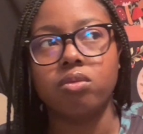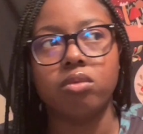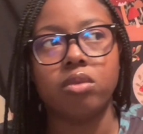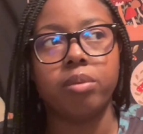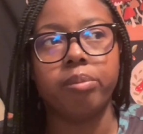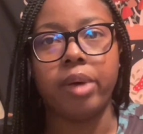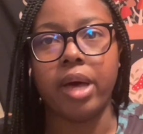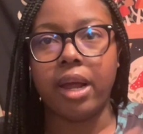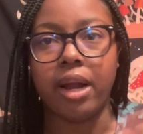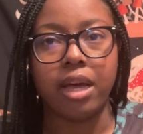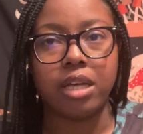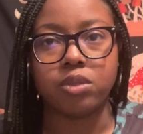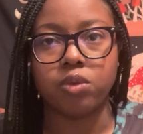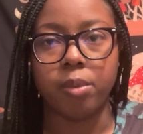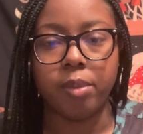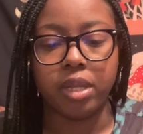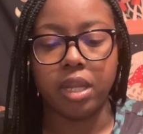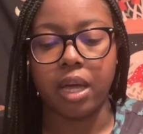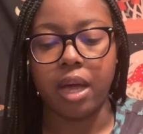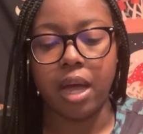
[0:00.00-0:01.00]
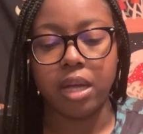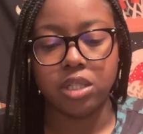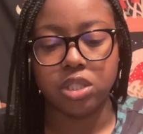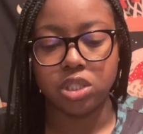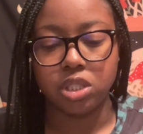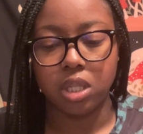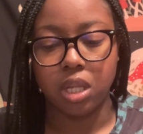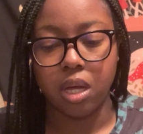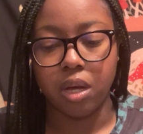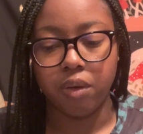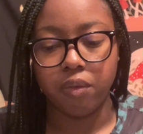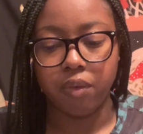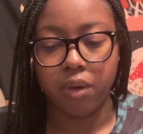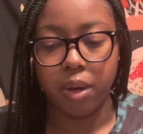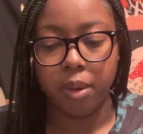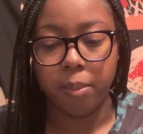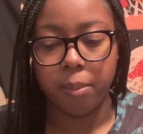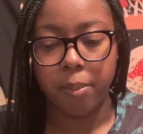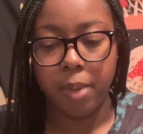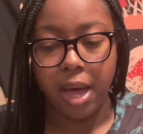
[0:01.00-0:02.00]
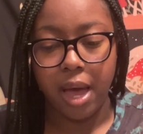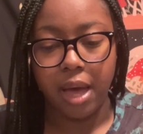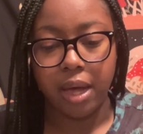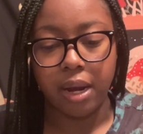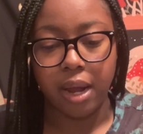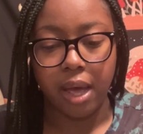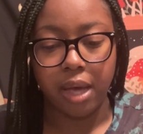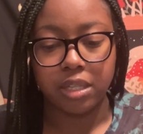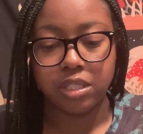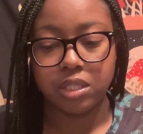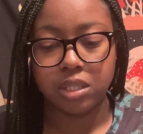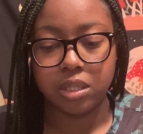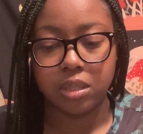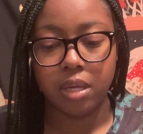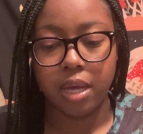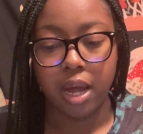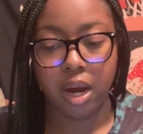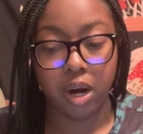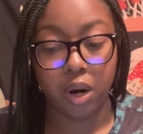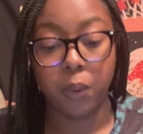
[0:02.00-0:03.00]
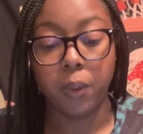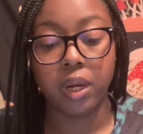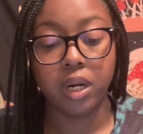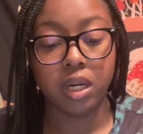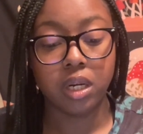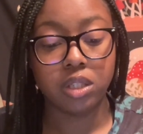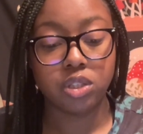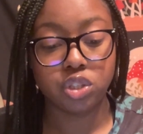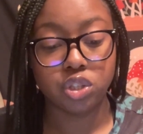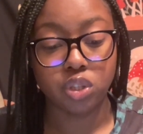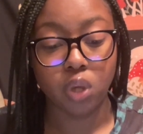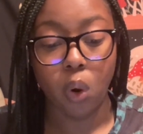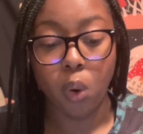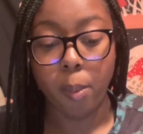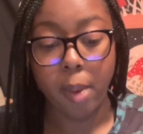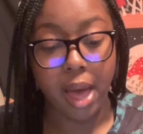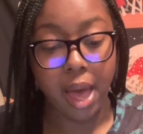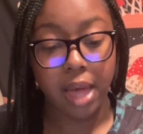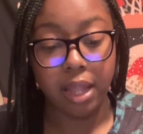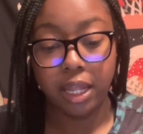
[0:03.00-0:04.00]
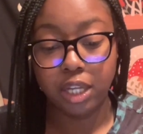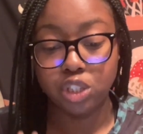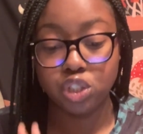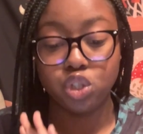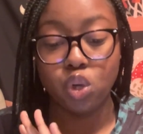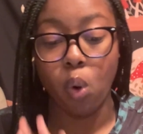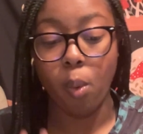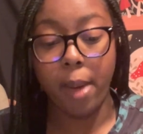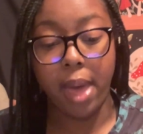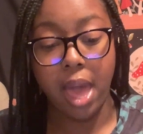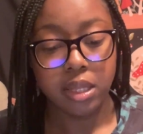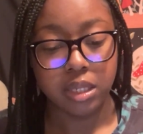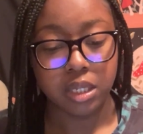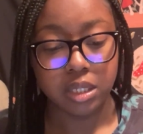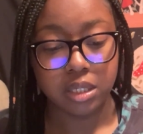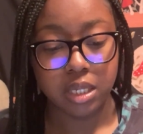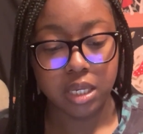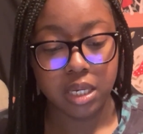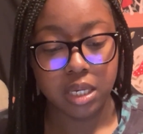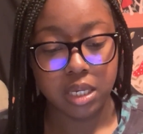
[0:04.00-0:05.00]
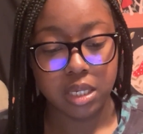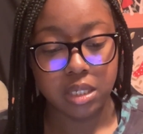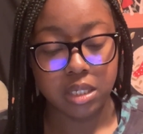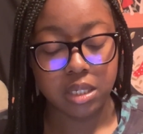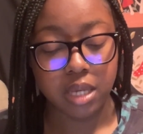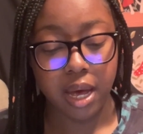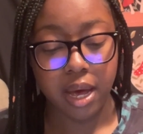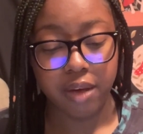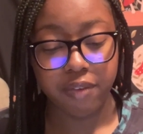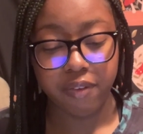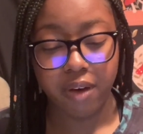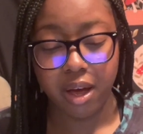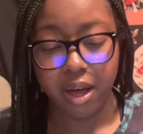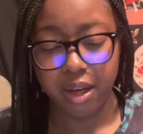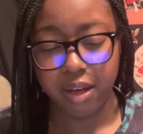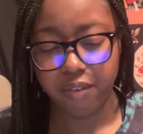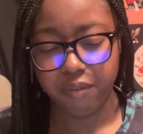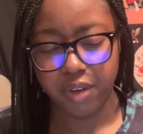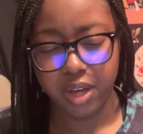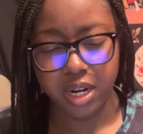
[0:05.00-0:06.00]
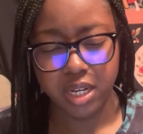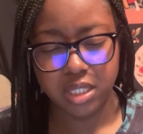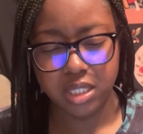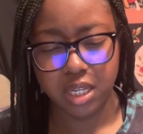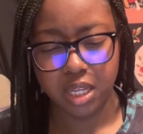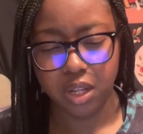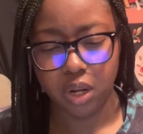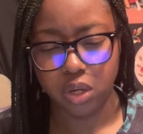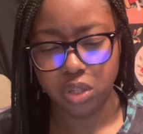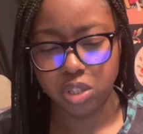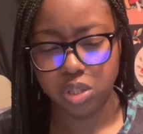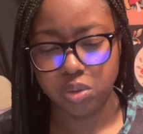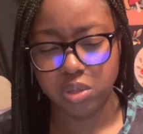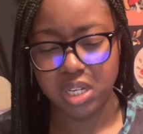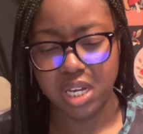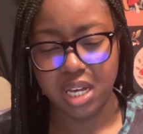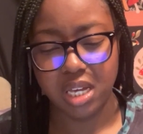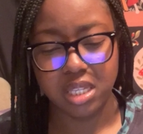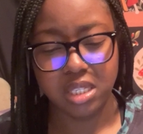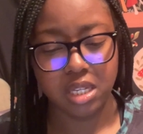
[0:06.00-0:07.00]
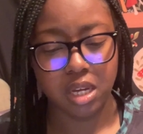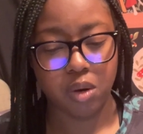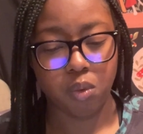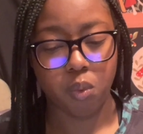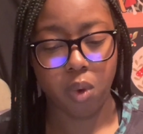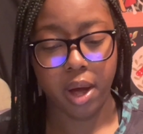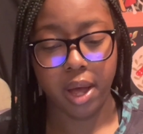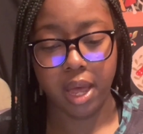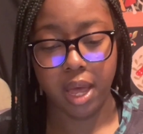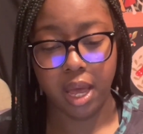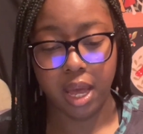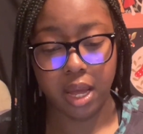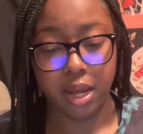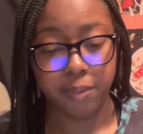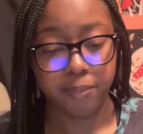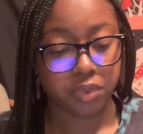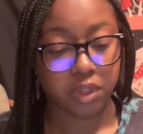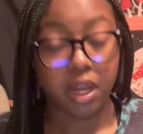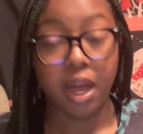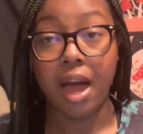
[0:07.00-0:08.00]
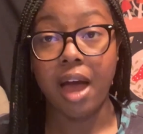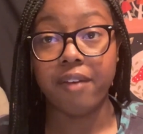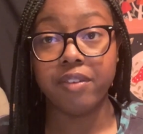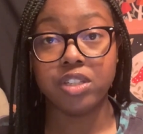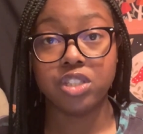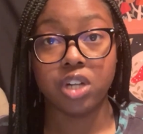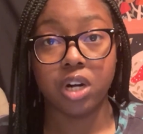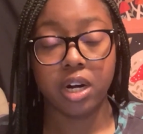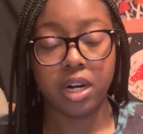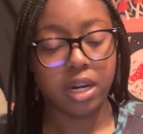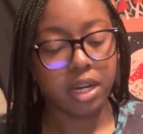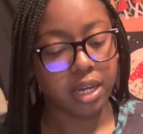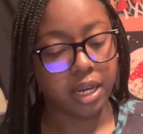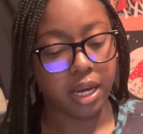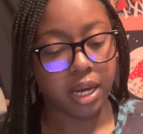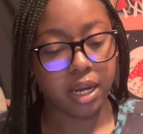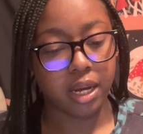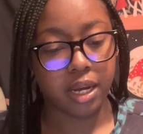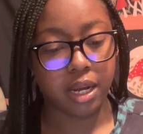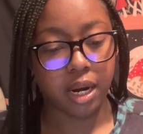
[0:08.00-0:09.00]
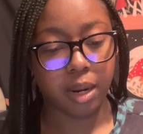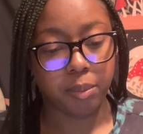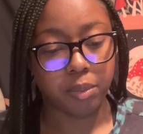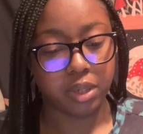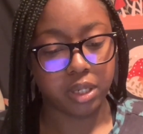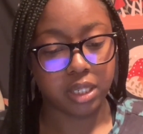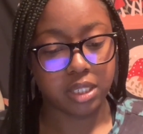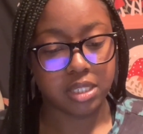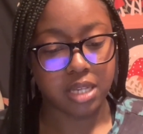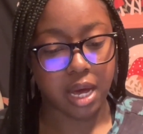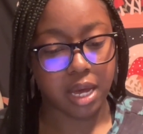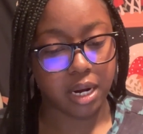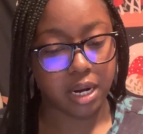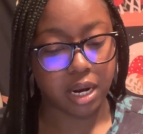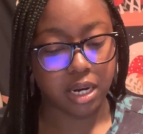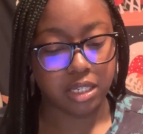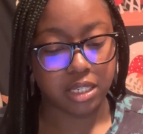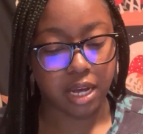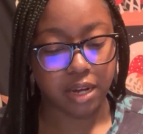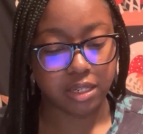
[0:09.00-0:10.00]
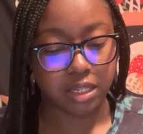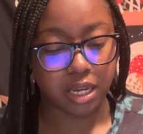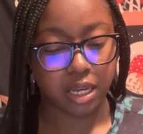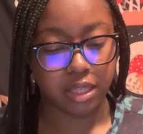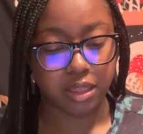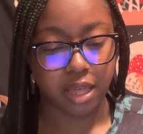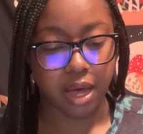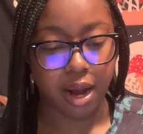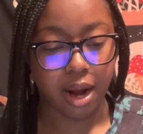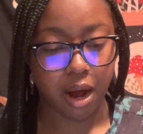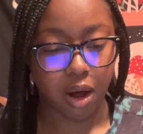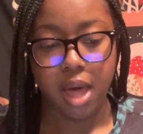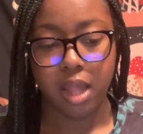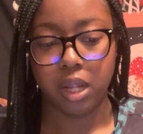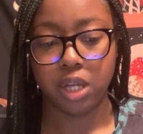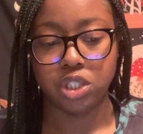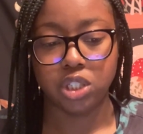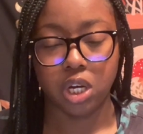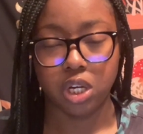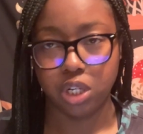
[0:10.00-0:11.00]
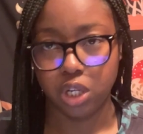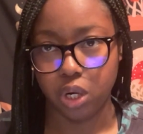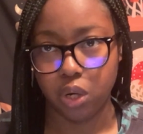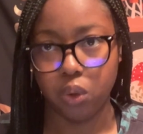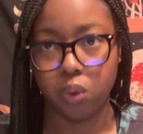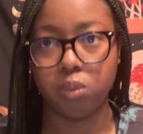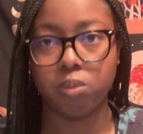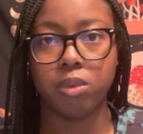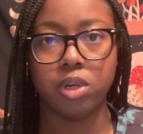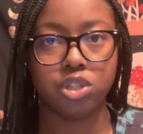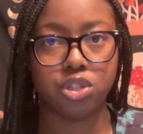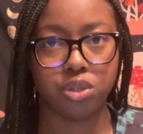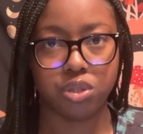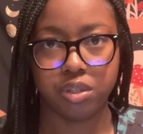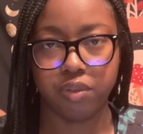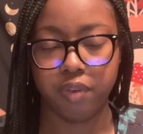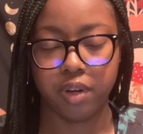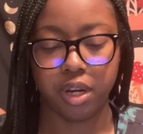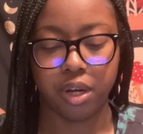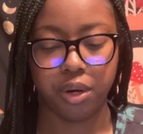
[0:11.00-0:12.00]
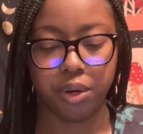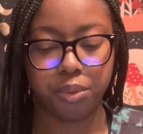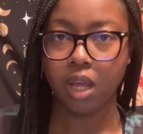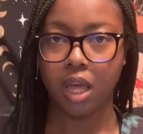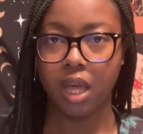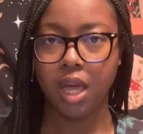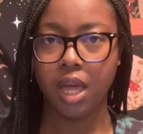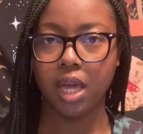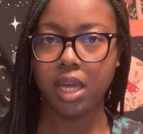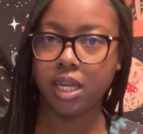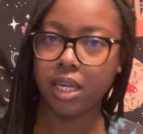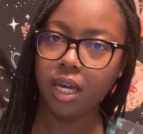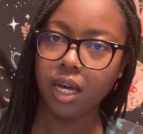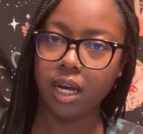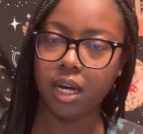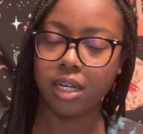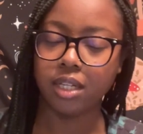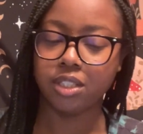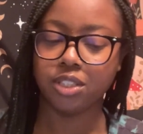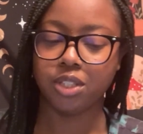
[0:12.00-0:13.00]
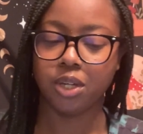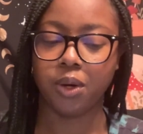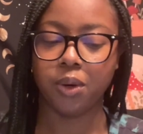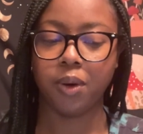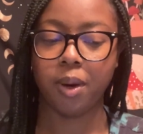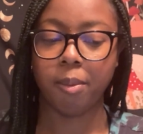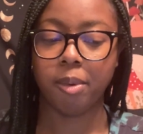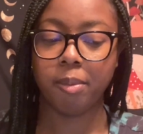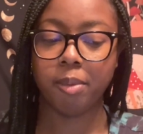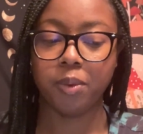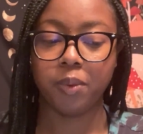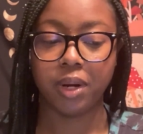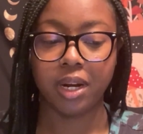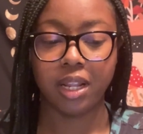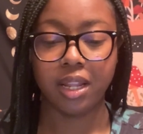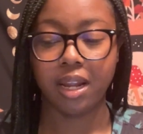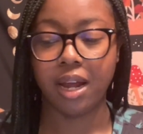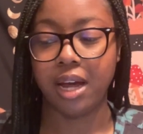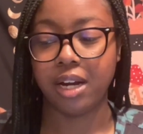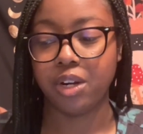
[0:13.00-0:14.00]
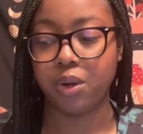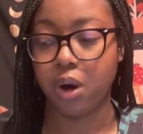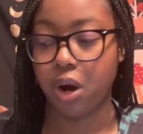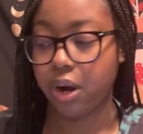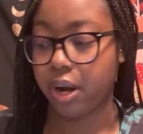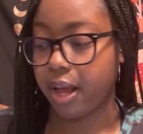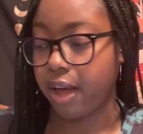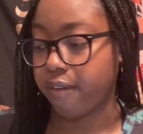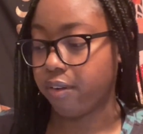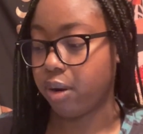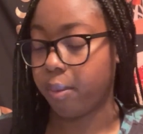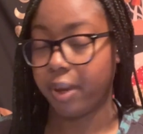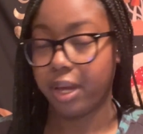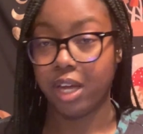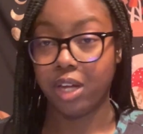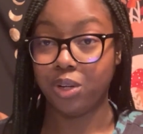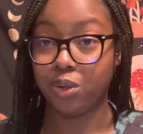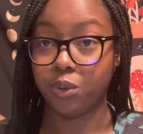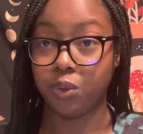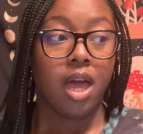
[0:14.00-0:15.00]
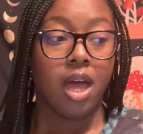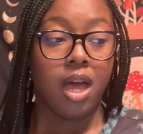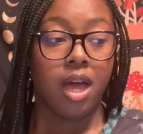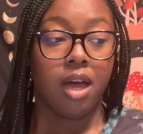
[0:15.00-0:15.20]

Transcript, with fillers: badass women. Like I just love a badass heroine so bad, like so bad. This is sci-fi and fantasy and also teens and Y A. Yeah, I haven't started it yet and I'm really excited. I just had to get that out, let y'all know, introduce the video. Yeah, so I'm gonna be reading that. I do already have it on my Kindle